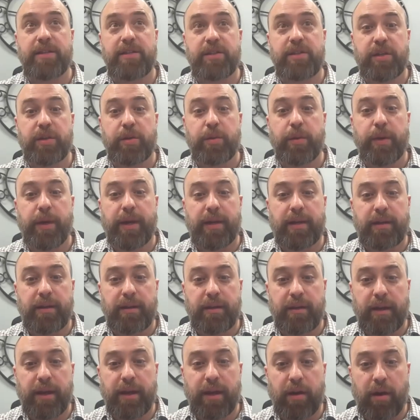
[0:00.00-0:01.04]
to,
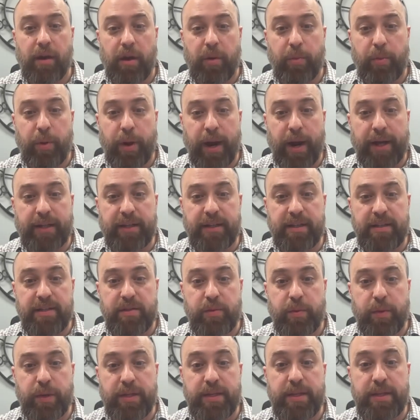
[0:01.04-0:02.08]
in our practice,
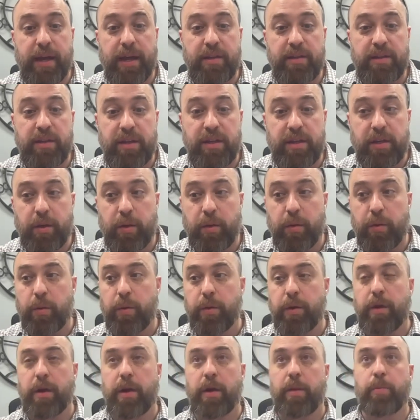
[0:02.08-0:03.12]
we tend to
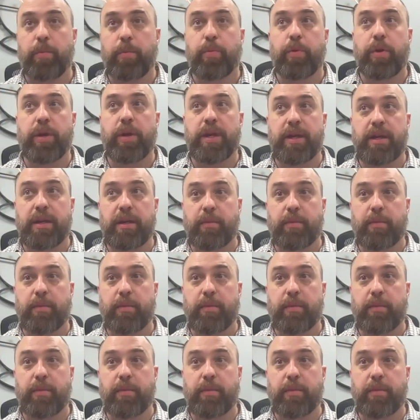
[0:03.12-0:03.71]
do a pretty